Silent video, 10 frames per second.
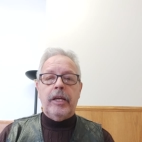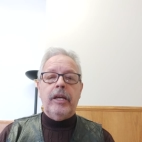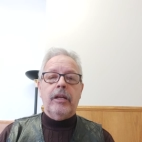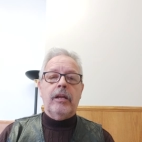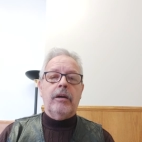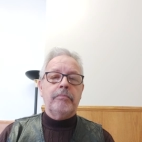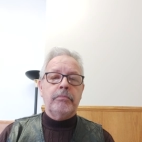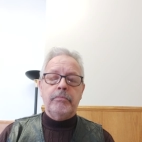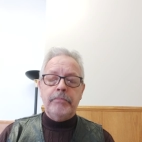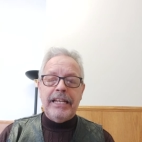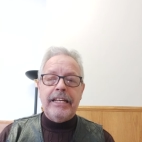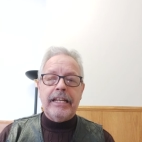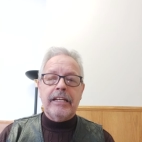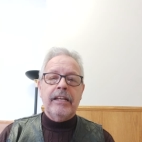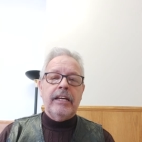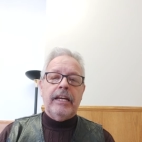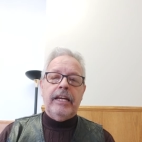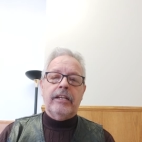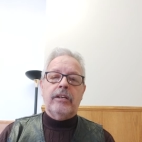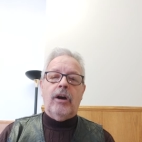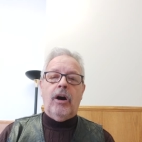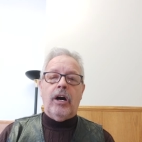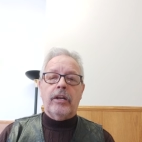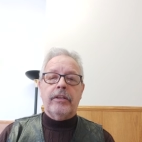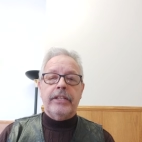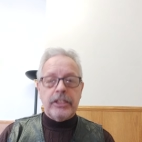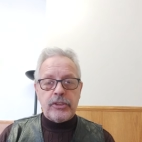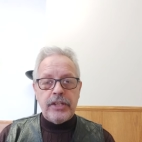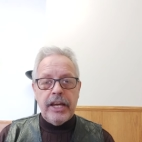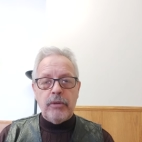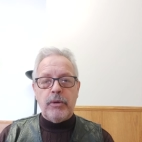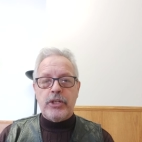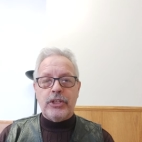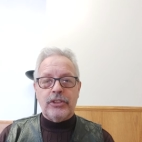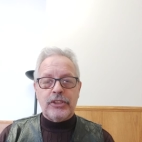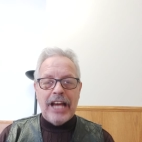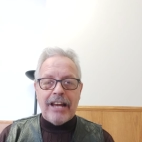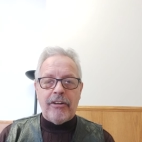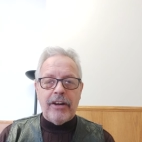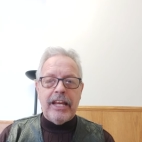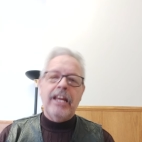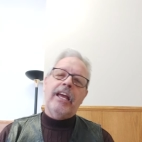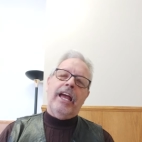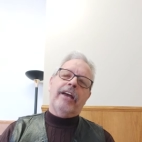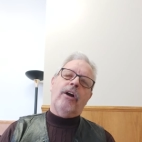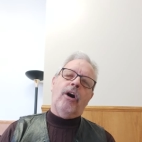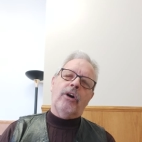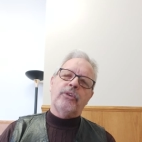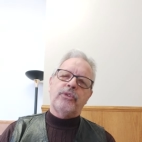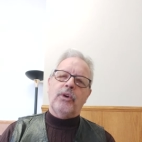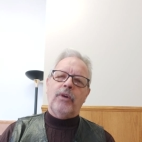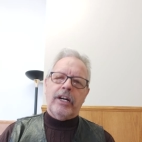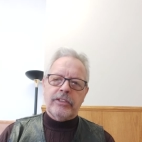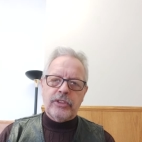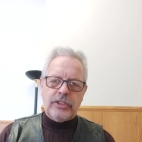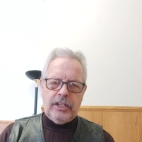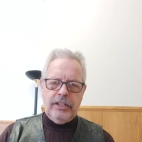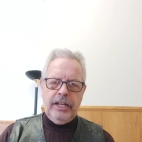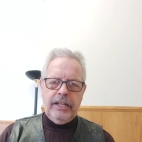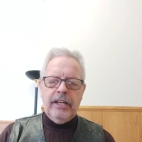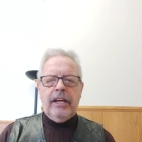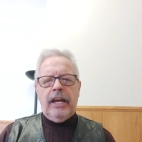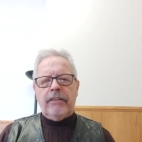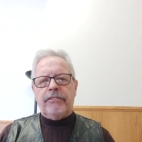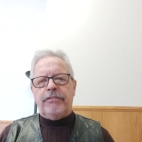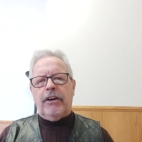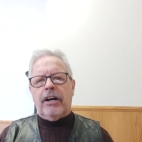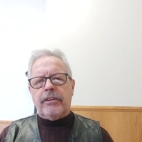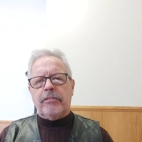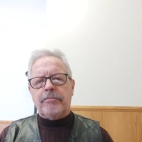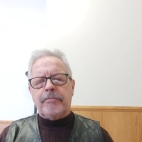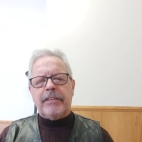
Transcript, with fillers: in a meeting in on this day, which is Saturday, and also on Sunday. And Father,